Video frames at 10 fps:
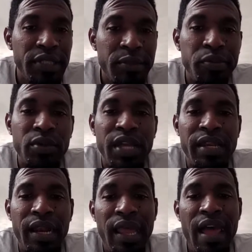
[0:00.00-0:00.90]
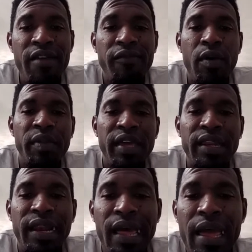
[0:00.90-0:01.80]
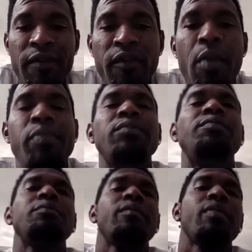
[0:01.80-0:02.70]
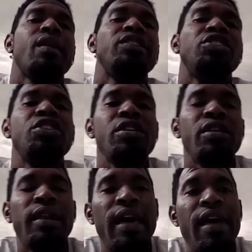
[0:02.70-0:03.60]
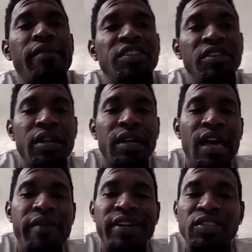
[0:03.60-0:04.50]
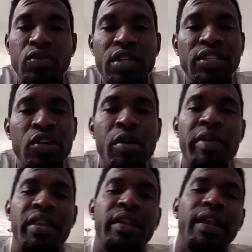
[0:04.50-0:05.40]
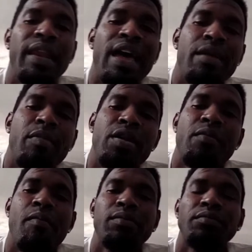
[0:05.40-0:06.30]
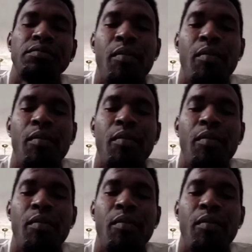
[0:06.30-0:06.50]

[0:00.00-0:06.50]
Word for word: People, get the live up, get the live up. Share the live, share the live. As soon as it come in, hit the like button.